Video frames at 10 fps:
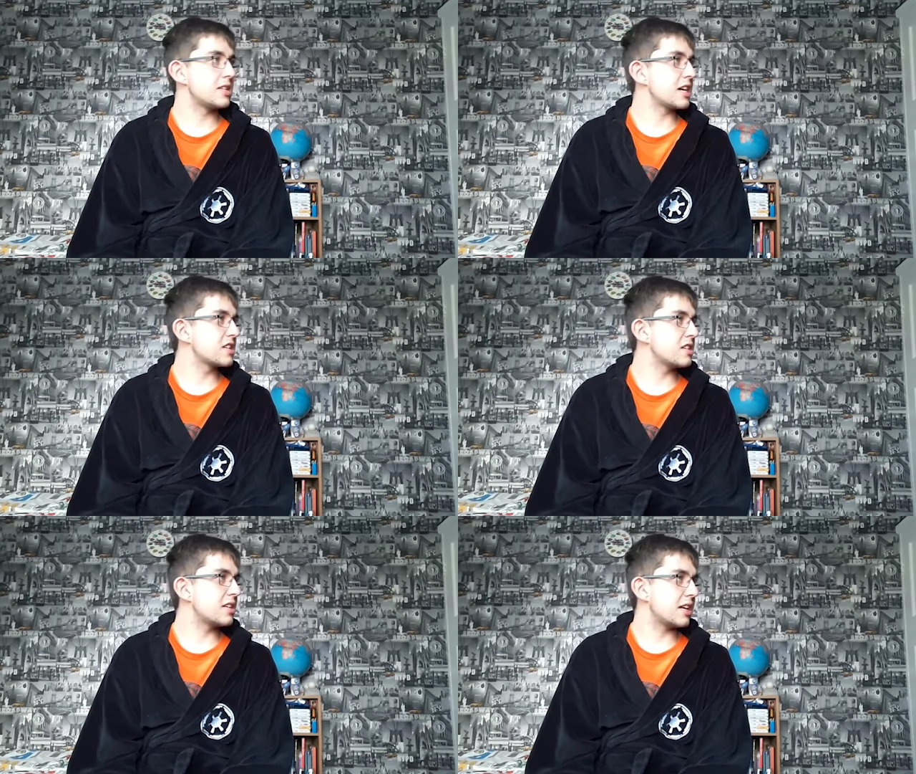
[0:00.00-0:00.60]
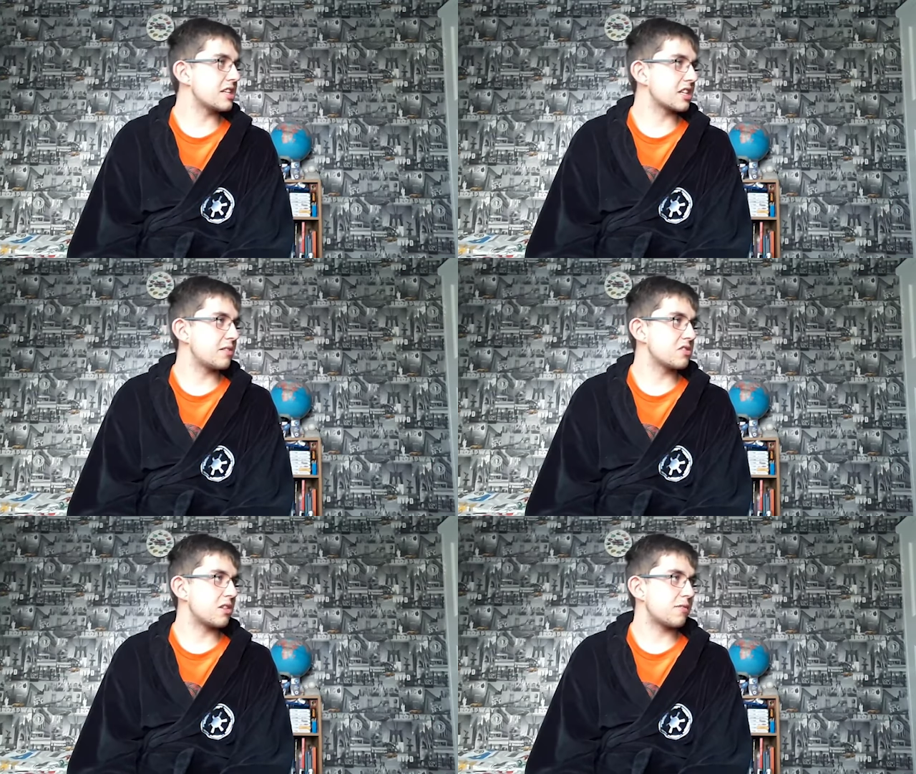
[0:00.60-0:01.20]
section, and let's
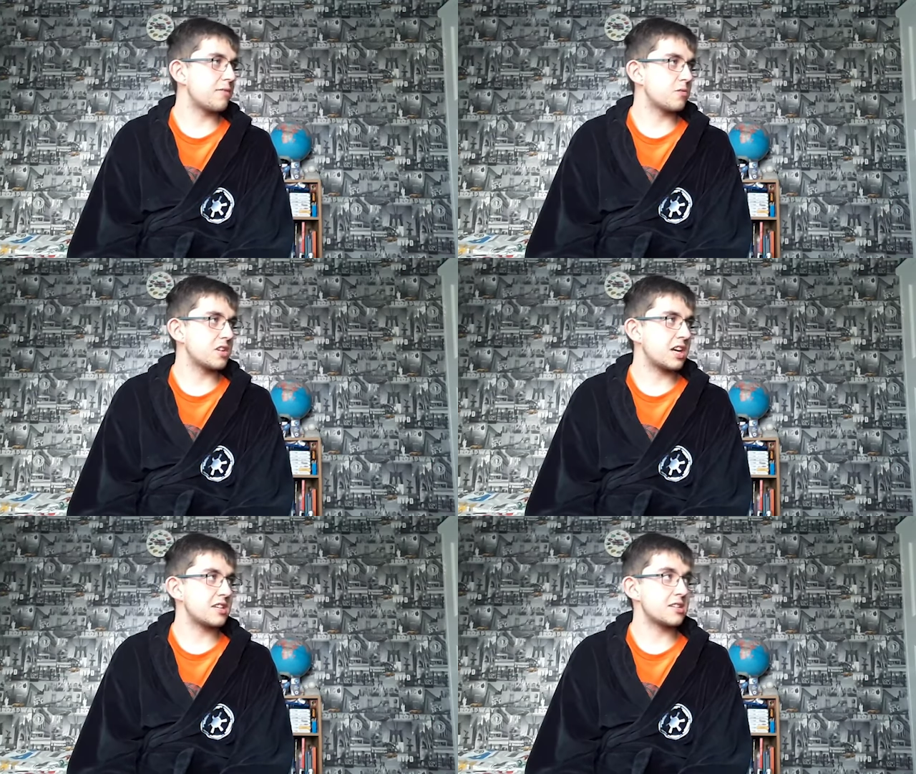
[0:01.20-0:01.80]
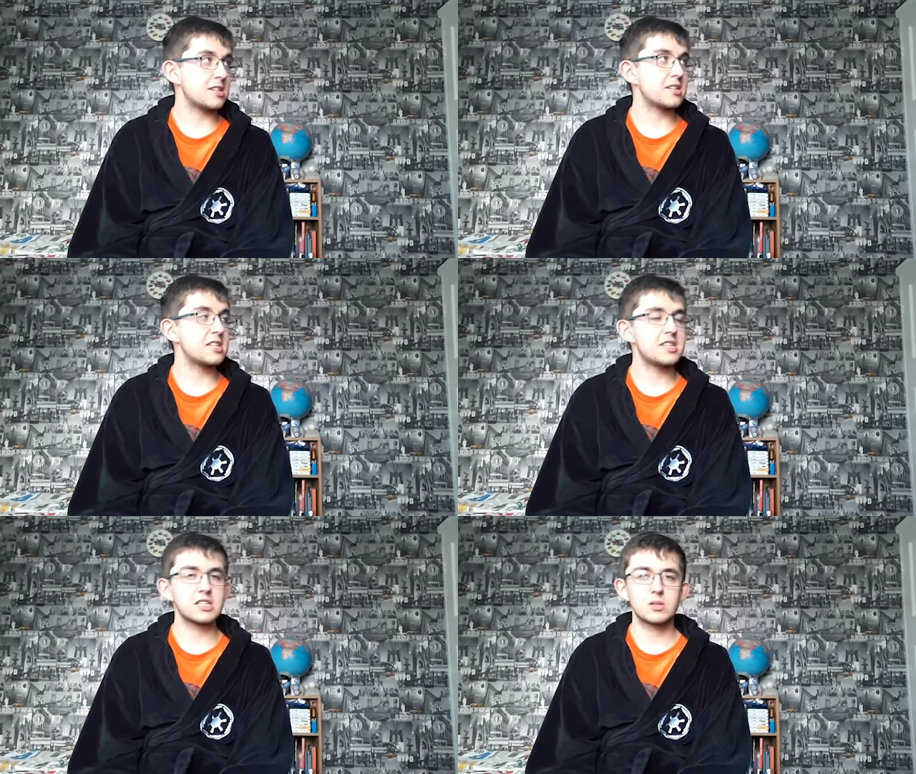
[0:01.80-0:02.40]
go into our full data and
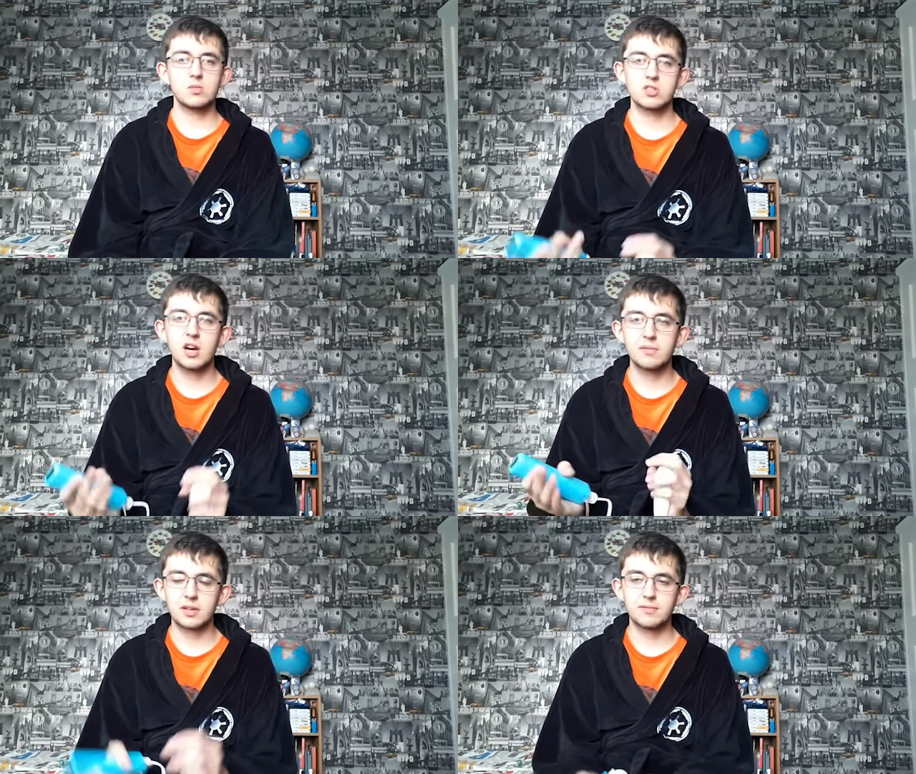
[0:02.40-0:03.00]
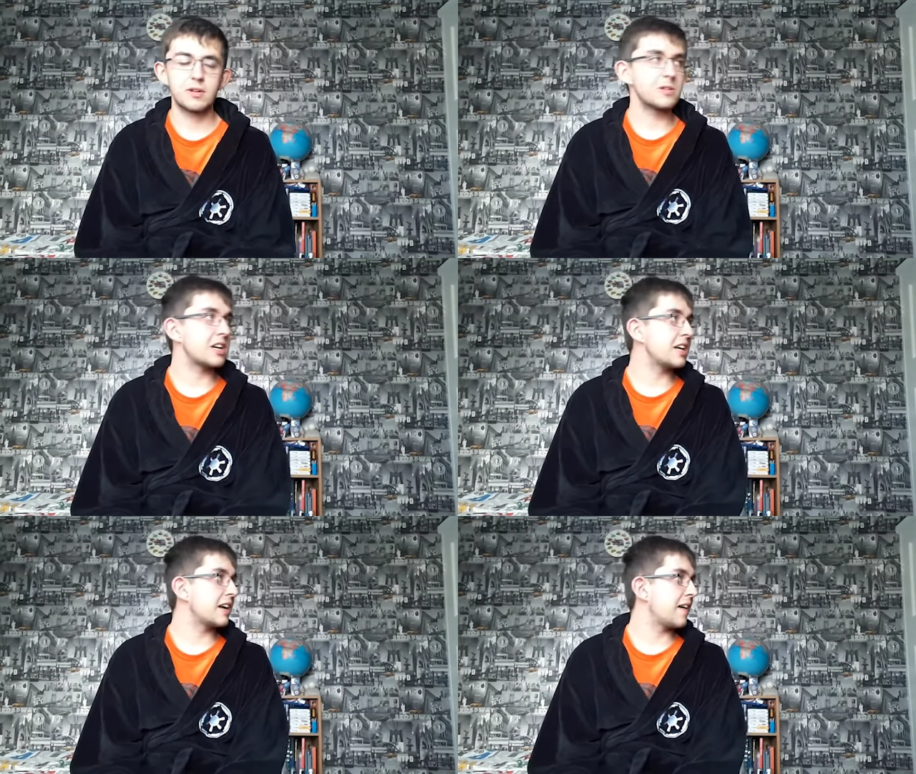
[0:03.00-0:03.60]
statistics. We'll start with the full
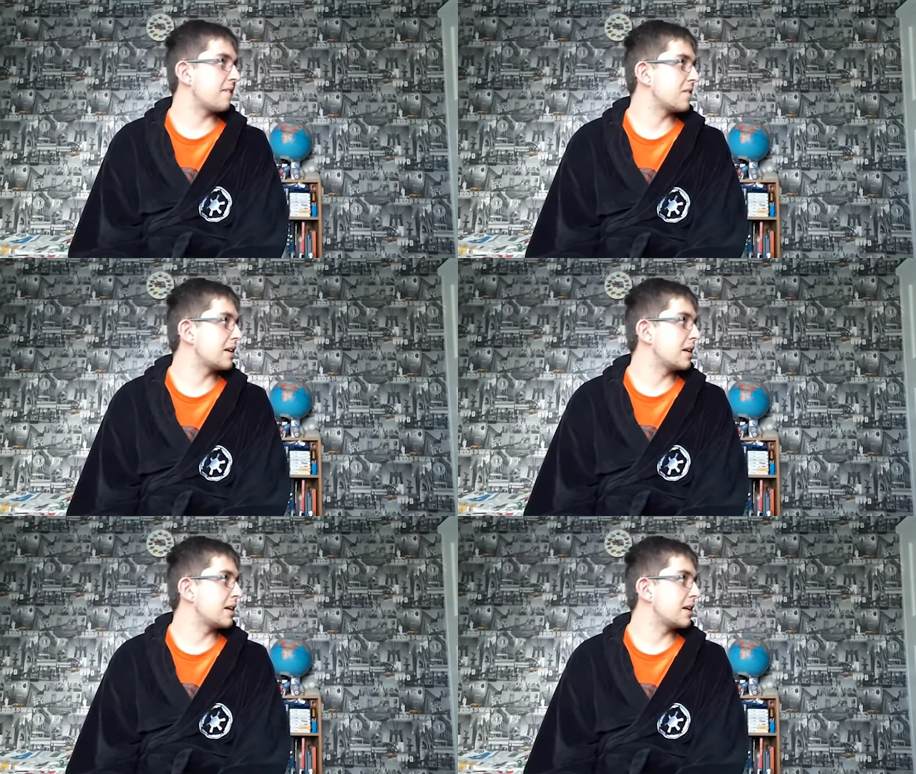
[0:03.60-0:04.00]
data.